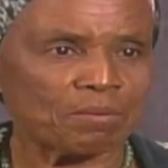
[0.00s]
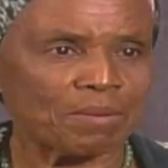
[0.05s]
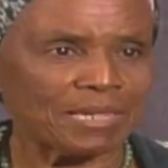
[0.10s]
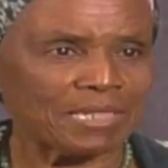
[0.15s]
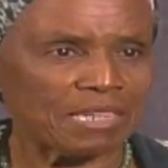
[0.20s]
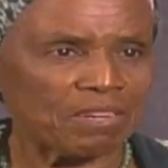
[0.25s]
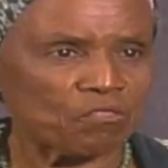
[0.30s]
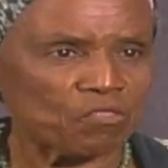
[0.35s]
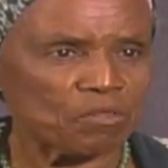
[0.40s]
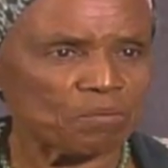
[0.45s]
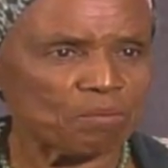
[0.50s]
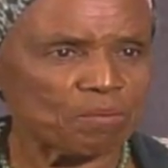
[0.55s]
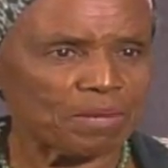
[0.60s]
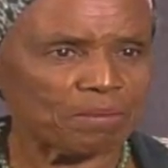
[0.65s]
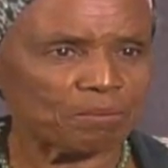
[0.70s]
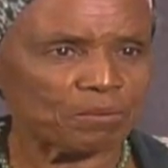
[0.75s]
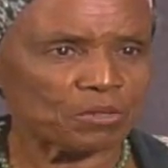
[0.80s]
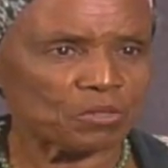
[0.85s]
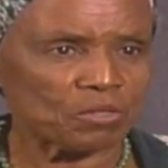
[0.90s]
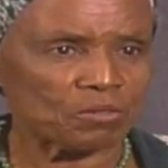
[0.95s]
by different
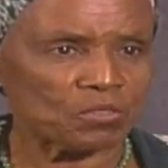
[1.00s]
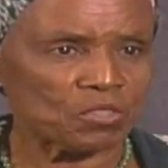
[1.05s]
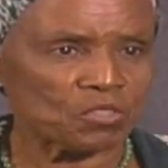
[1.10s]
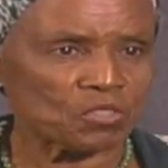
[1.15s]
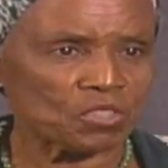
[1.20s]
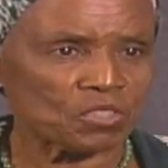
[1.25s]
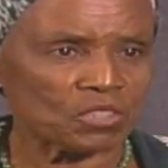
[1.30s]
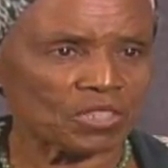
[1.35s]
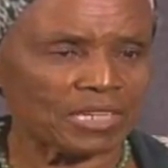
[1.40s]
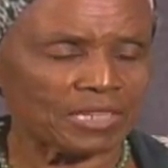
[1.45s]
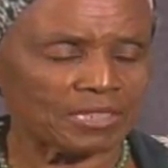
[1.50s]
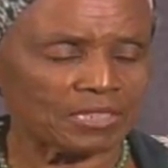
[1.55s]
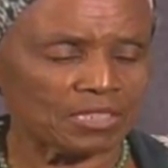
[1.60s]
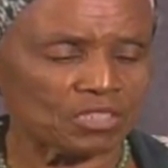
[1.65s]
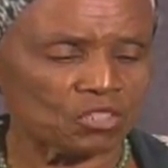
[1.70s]
members of the society.